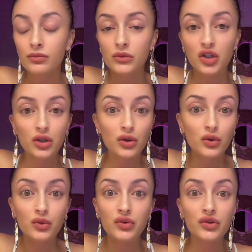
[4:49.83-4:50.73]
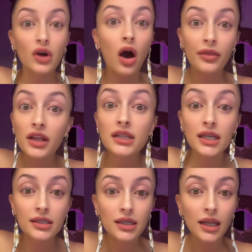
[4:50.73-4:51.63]
choose
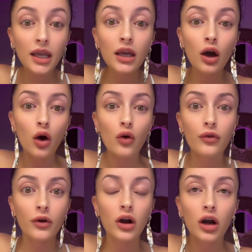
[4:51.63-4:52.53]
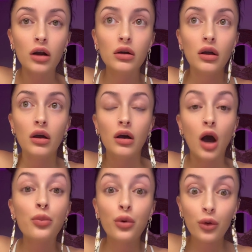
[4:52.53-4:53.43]
authenticity over
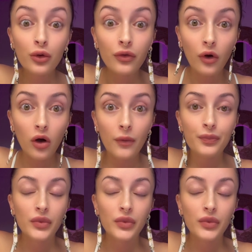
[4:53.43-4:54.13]
approval.